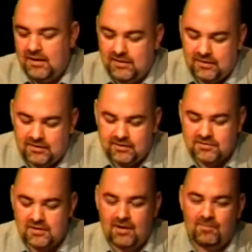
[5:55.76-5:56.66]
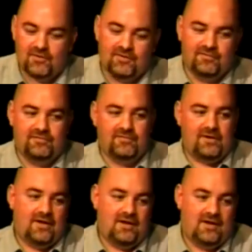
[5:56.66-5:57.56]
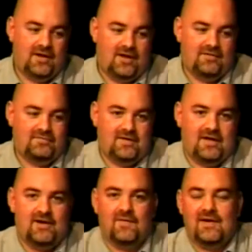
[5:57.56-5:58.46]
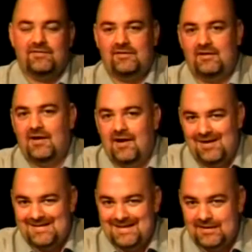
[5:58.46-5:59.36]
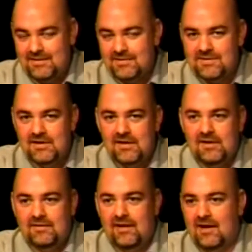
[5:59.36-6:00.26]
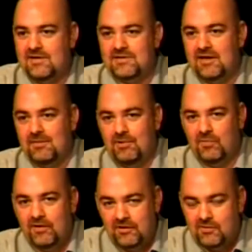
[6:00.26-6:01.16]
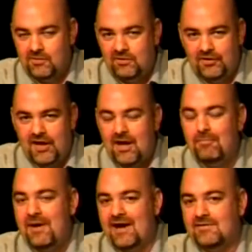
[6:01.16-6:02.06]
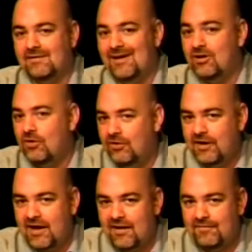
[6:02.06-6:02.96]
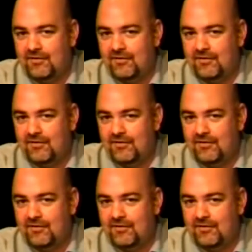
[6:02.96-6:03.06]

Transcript: There's a number of interesting ideas that I just think would be really cool, and the impact that they could have on the